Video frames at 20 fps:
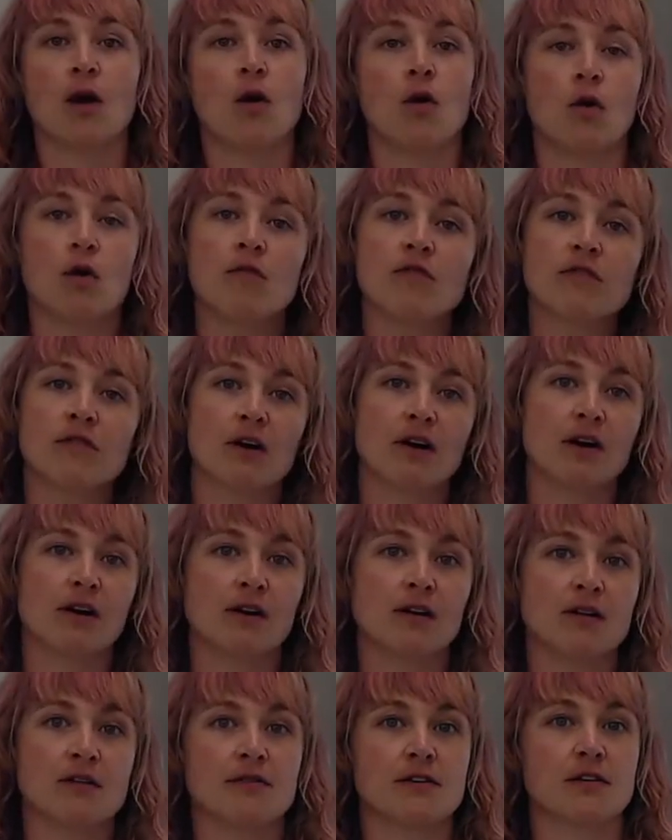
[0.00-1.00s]

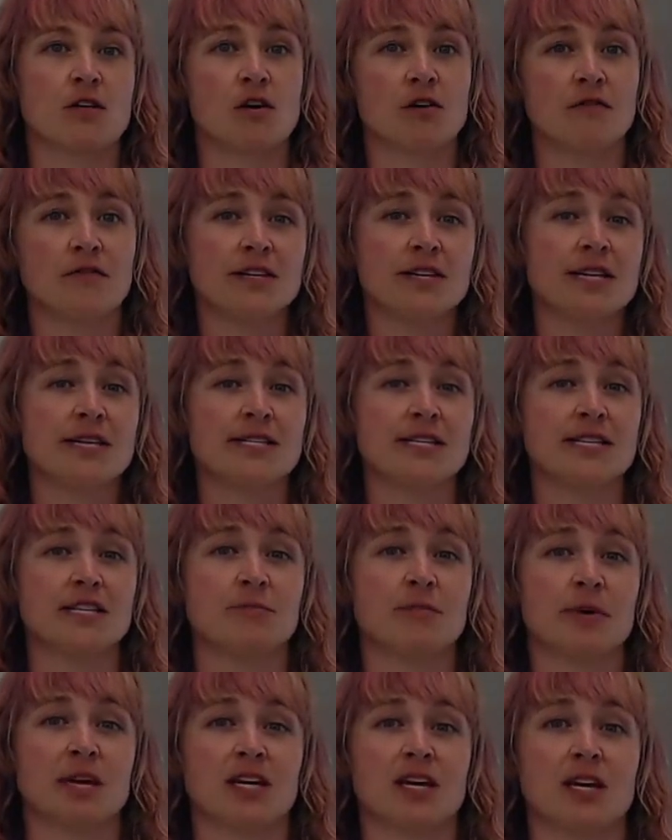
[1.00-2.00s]
Overall, the COVID-19
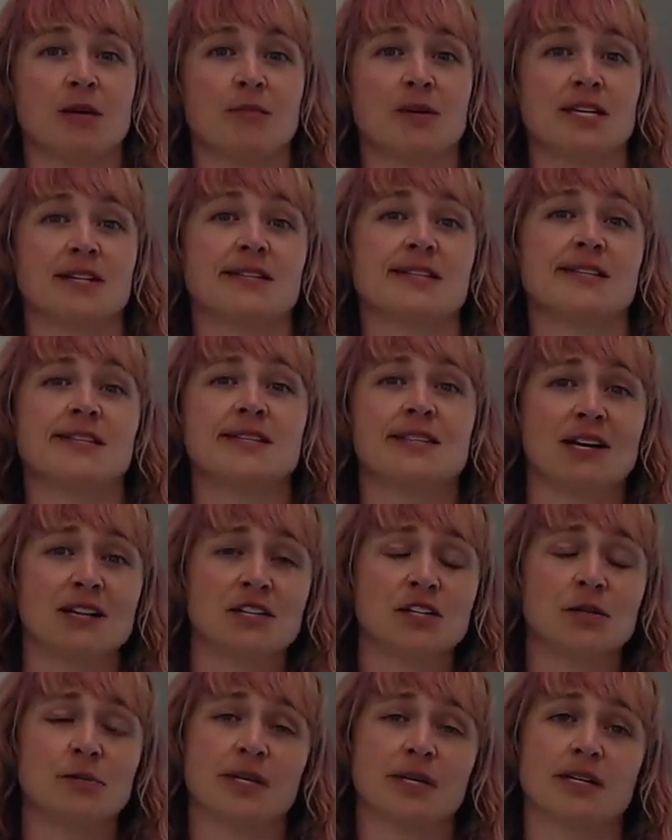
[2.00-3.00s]
pandemic is such
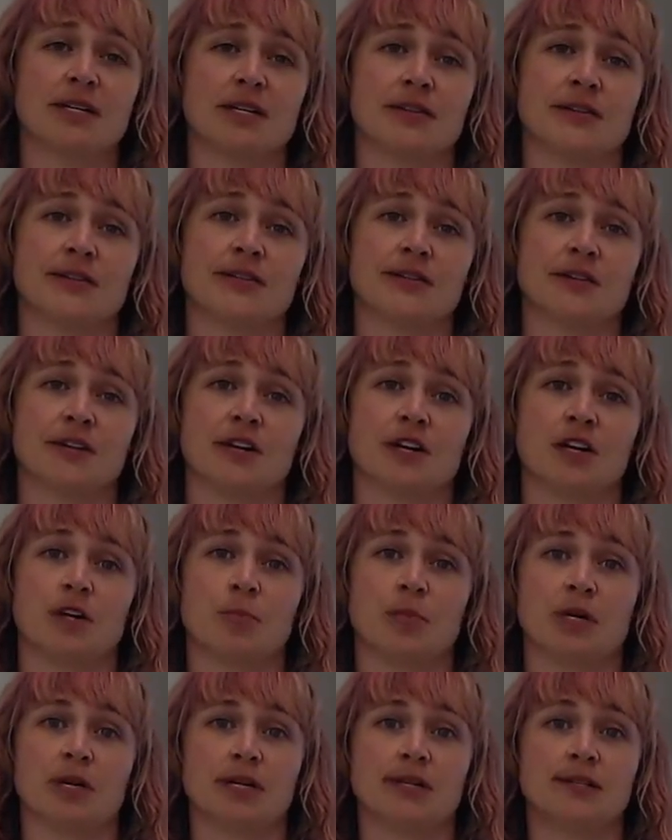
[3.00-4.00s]
a big concern
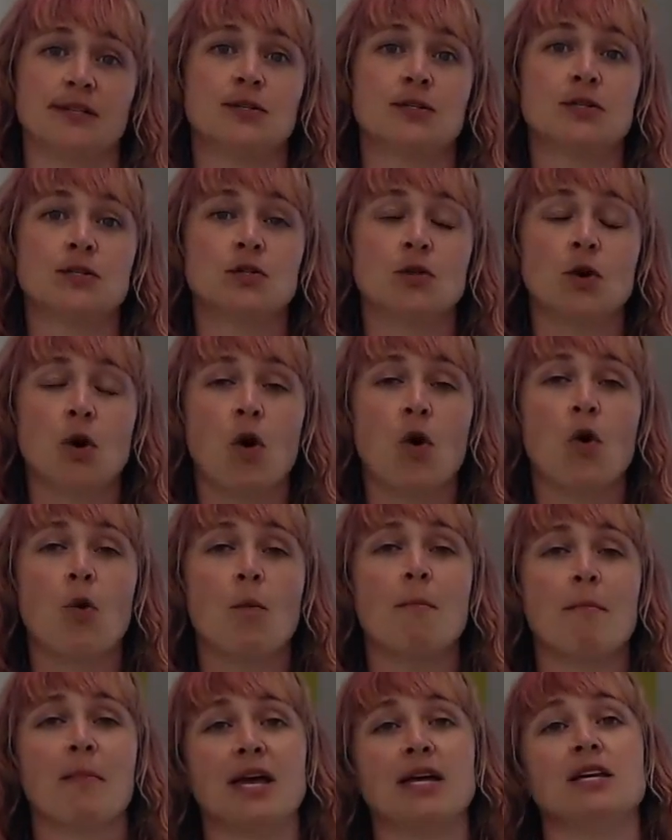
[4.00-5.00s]
because so
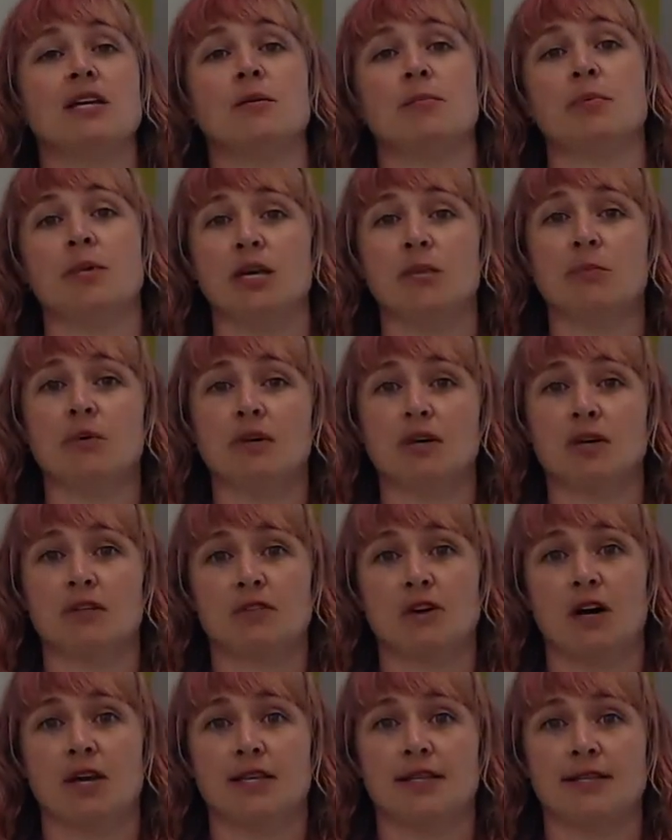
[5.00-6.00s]
many people have
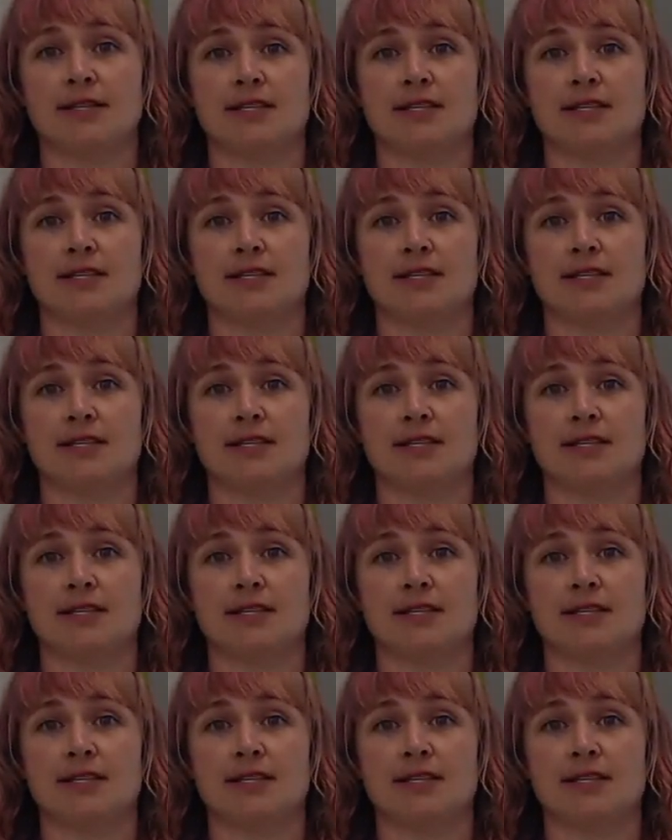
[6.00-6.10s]
gotten